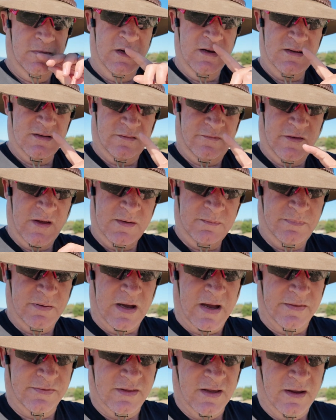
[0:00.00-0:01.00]
Here's the fun
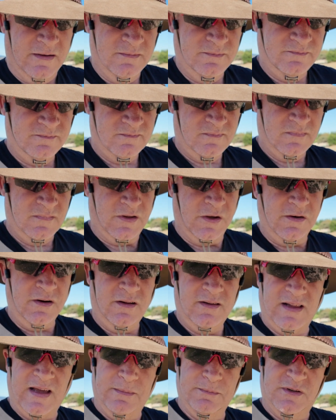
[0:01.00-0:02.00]
part though.
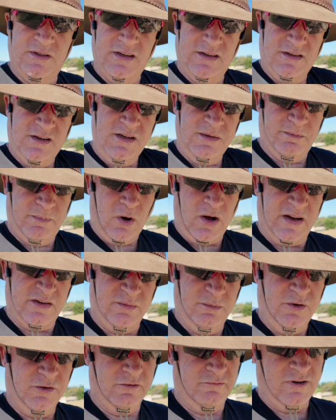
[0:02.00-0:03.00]
Donut Lab says these
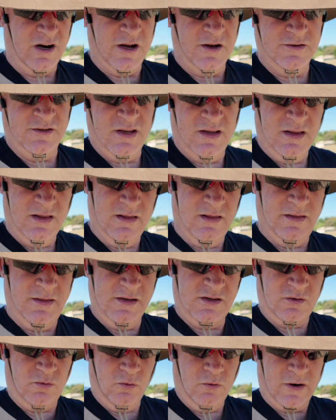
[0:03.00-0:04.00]
bikes will be on the roads
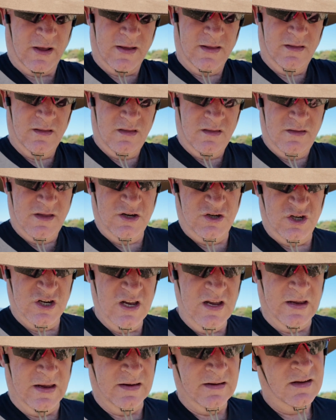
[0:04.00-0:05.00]
this quarter this
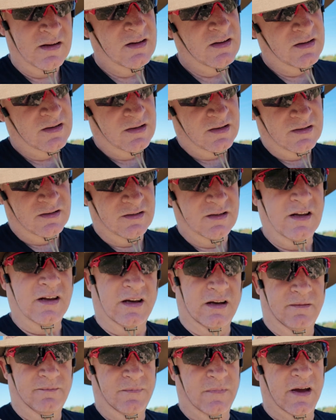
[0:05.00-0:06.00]
year.
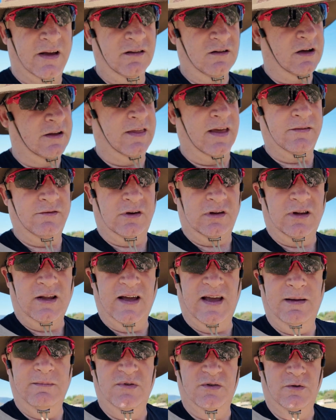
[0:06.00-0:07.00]
Now, unlike the other
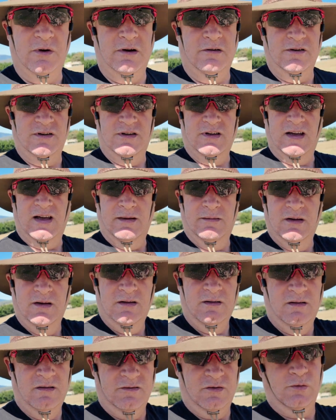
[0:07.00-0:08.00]
claims where it's uh,
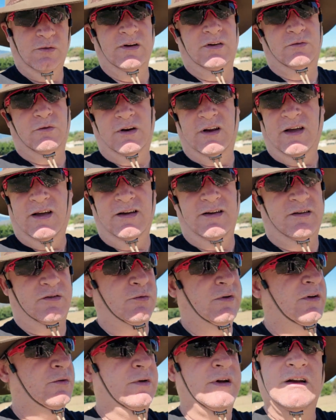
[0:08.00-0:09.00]
2028,
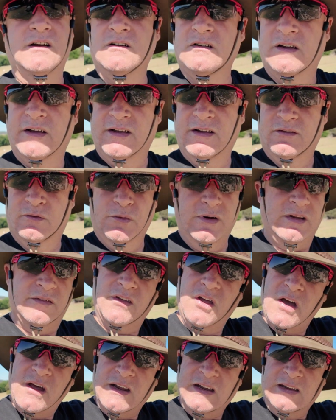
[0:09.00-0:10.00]
2029,
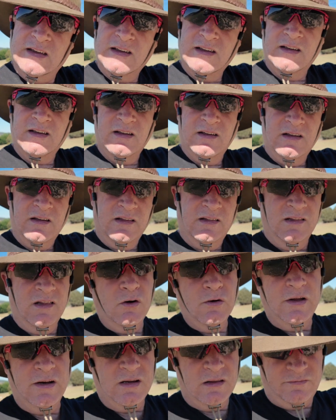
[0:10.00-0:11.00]
2030,
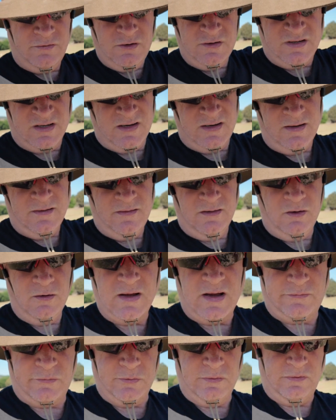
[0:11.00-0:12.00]
long into the future,
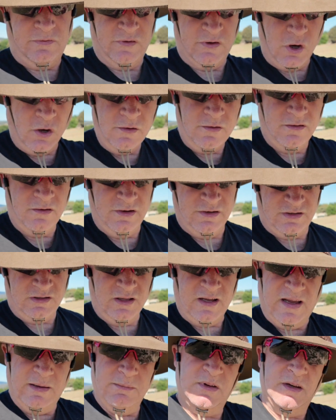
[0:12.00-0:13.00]
long after we've forgotten these
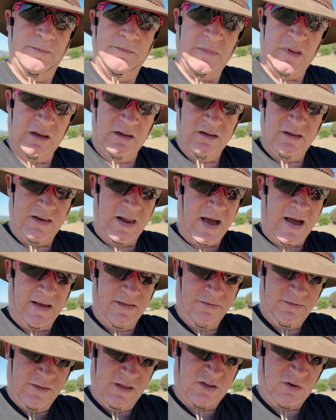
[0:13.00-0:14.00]
claims, nah,
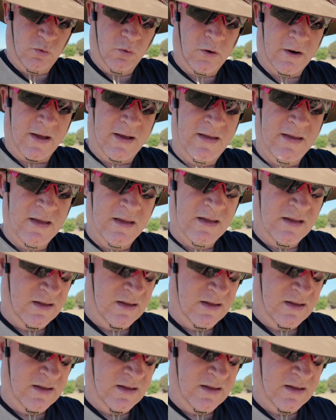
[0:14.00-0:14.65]
this quarter